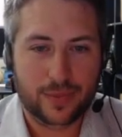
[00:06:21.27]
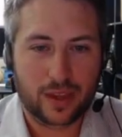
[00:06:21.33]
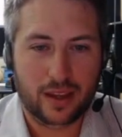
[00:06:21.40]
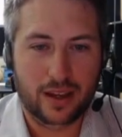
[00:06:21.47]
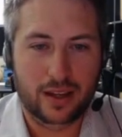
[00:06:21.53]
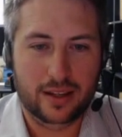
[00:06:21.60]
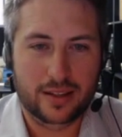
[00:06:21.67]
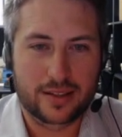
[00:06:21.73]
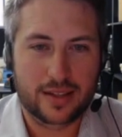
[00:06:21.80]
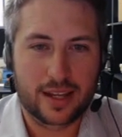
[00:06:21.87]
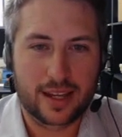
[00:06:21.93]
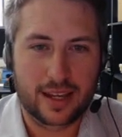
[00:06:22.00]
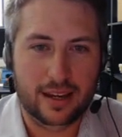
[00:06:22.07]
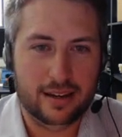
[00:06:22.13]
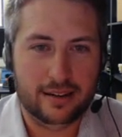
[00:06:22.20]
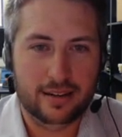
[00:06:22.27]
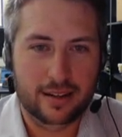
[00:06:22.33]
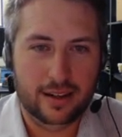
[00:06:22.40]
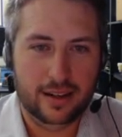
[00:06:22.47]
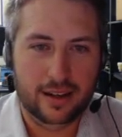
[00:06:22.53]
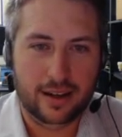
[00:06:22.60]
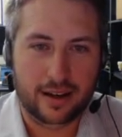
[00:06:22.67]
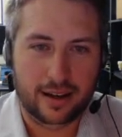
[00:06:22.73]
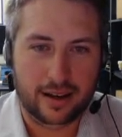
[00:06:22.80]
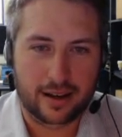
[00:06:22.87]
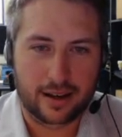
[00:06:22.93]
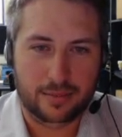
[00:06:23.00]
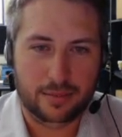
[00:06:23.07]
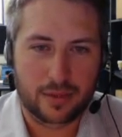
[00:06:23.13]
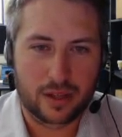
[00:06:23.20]
And you can see here
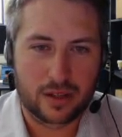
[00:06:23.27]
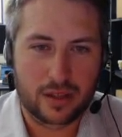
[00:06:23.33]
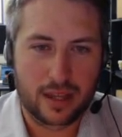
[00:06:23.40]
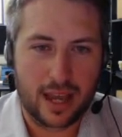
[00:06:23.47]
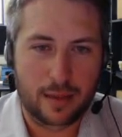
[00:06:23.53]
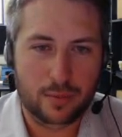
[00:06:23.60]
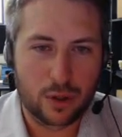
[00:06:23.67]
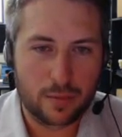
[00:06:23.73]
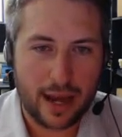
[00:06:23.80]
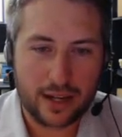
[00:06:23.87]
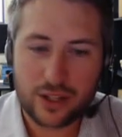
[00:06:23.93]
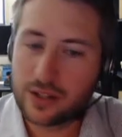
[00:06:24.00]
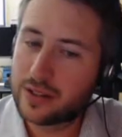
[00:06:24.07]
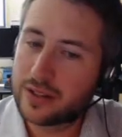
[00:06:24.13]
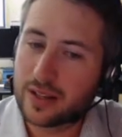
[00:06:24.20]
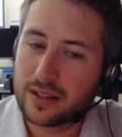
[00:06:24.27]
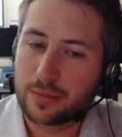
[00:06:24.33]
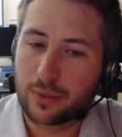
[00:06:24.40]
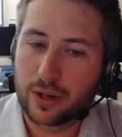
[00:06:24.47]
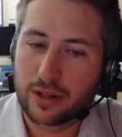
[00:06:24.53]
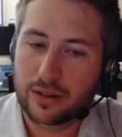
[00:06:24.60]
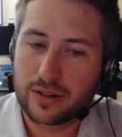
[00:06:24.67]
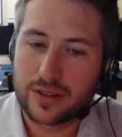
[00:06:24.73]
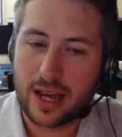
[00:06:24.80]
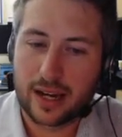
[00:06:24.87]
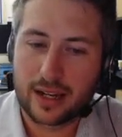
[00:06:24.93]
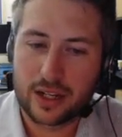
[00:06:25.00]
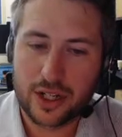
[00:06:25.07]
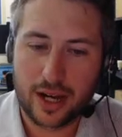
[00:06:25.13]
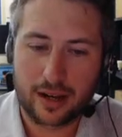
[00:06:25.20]
that the MU matches, that's a pretty good
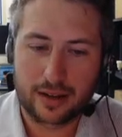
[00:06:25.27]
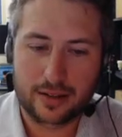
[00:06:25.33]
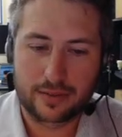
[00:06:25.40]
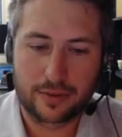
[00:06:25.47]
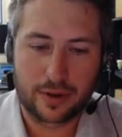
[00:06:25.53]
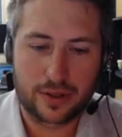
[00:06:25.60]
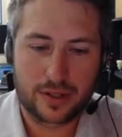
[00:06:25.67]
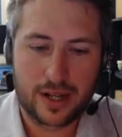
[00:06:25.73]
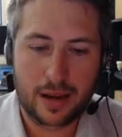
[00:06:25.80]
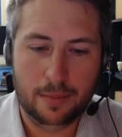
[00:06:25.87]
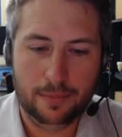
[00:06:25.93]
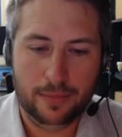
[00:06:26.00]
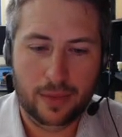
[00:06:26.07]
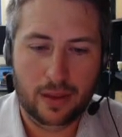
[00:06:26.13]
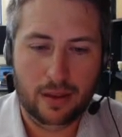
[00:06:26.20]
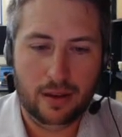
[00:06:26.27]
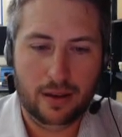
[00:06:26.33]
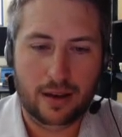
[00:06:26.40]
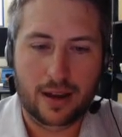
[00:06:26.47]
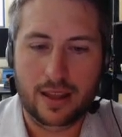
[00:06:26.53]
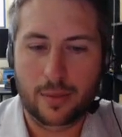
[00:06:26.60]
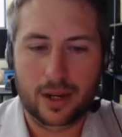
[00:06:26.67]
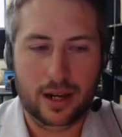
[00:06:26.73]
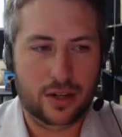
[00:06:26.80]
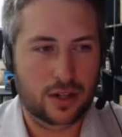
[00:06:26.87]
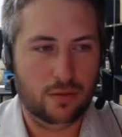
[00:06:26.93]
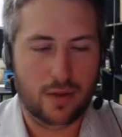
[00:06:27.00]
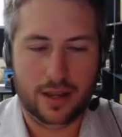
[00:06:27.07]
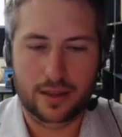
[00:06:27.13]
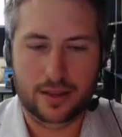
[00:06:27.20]
sanity check as a first step. And then we can
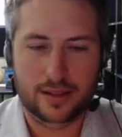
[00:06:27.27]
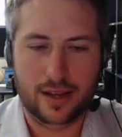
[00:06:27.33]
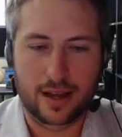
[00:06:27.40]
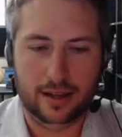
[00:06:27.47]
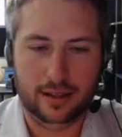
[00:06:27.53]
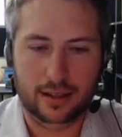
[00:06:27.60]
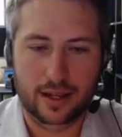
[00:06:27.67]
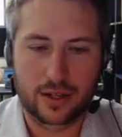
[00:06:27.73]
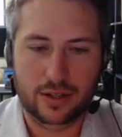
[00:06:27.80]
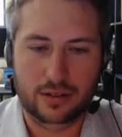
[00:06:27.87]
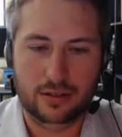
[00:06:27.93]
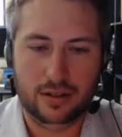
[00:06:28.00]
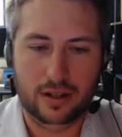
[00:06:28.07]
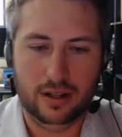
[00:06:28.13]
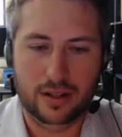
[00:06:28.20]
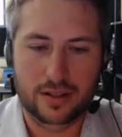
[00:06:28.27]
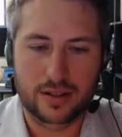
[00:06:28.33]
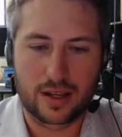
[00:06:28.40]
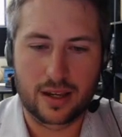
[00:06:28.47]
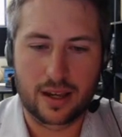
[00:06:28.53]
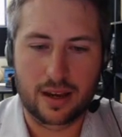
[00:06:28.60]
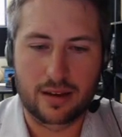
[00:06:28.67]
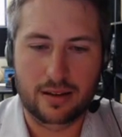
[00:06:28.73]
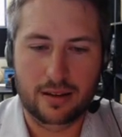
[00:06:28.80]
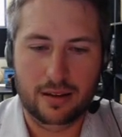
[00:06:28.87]
actually run this calculation. And you can see here